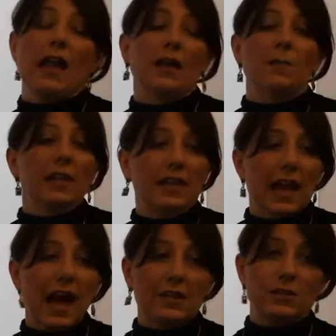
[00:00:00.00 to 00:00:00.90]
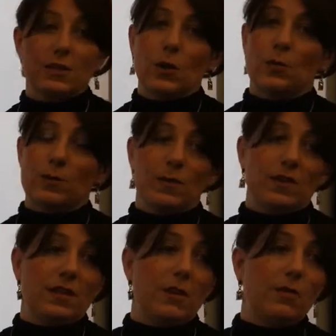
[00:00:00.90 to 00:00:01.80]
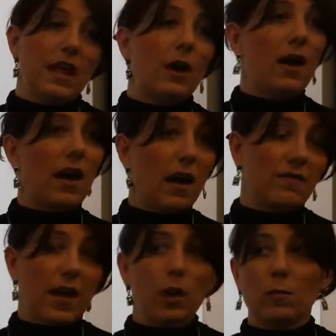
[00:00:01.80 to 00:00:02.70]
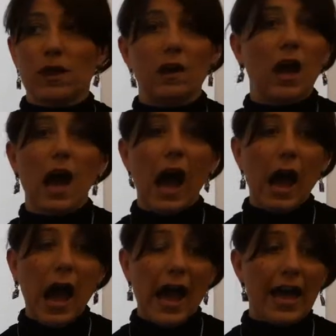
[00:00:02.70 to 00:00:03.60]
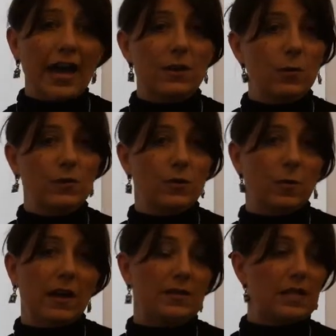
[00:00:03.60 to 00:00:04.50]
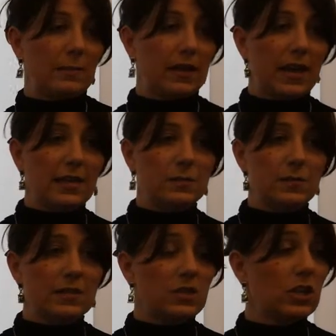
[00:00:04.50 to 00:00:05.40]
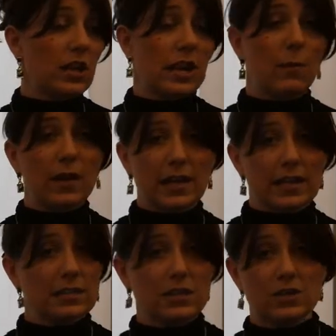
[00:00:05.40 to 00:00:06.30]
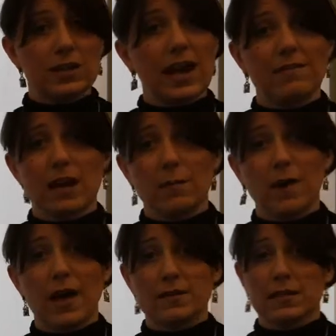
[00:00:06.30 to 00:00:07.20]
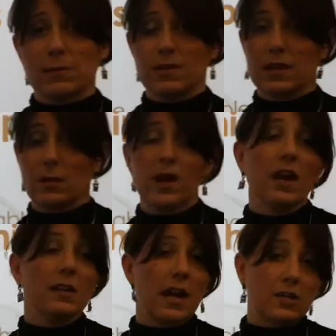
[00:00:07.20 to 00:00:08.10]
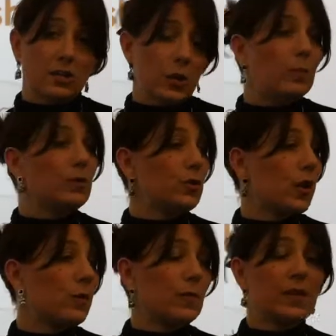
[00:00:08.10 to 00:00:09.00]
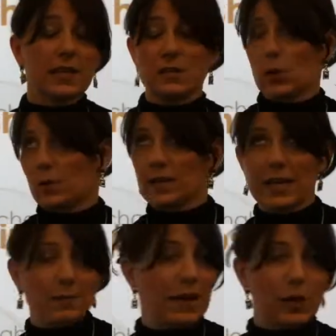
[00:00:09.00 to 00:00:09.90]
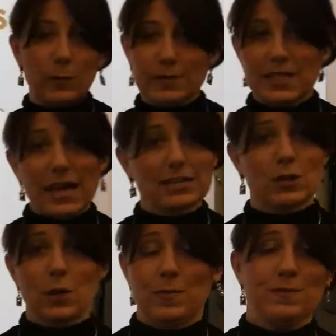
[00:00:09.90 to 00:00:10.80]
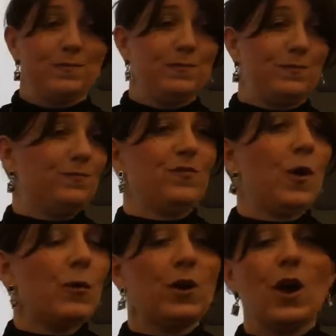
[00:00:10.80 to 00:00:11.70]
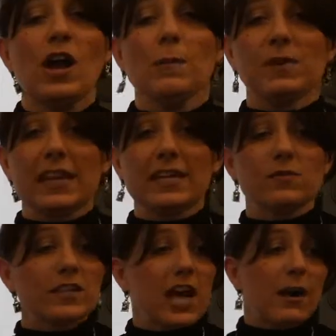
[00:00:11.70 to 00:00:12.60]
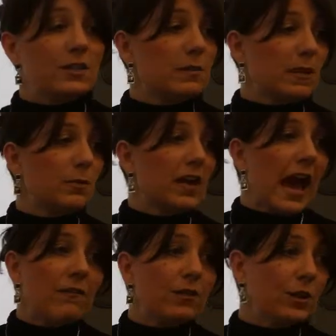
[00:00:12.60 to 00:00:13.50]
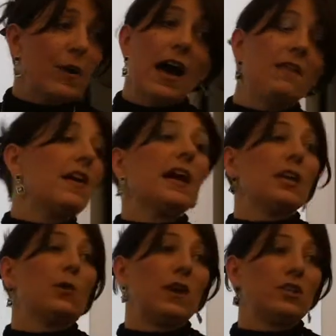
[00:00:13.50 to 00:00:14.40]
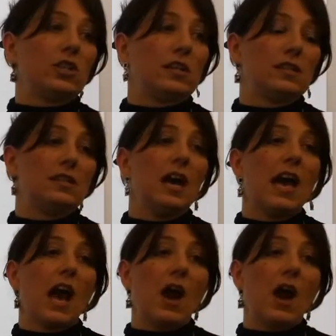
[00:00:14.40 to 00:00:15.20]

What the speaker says: and completely honest and open with you. Now, available. I had an open door policy in my last position, and I want to continue to have that policy with you. Not just open door, but please, open email, open text, open phone. Please reach out to me whenever you have any questions.